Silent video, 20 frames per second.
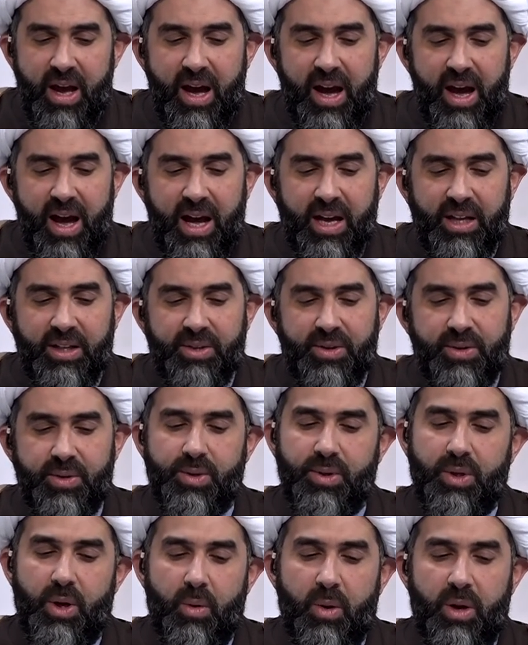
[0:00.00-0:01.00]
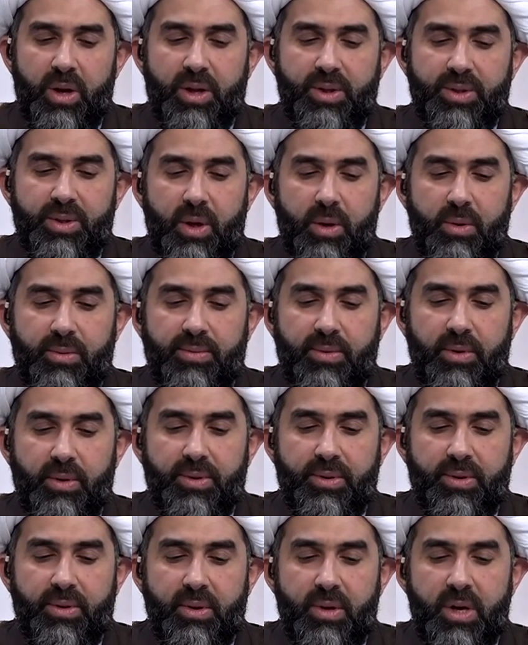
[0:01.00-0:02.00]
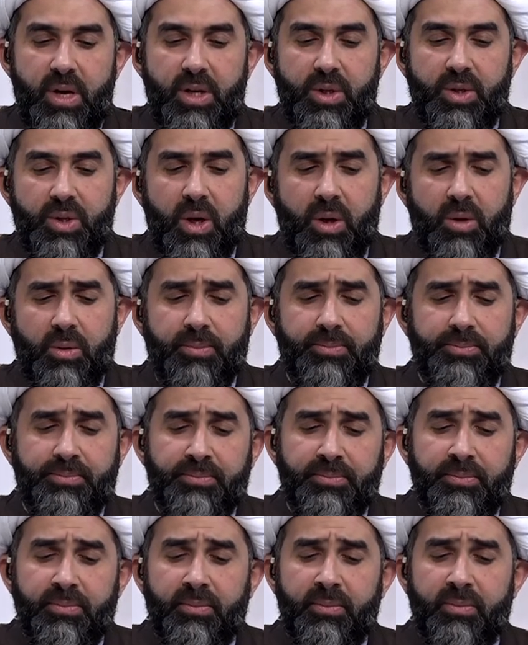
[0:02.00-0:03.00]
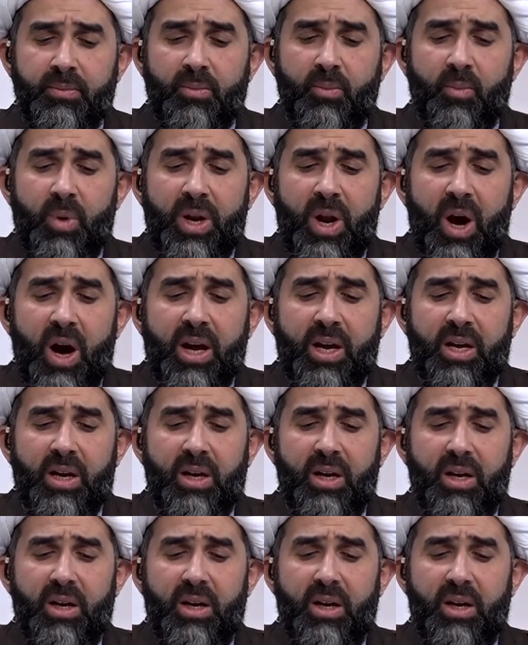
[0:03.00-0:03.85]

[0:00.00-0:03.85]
and so on and so forth. So when I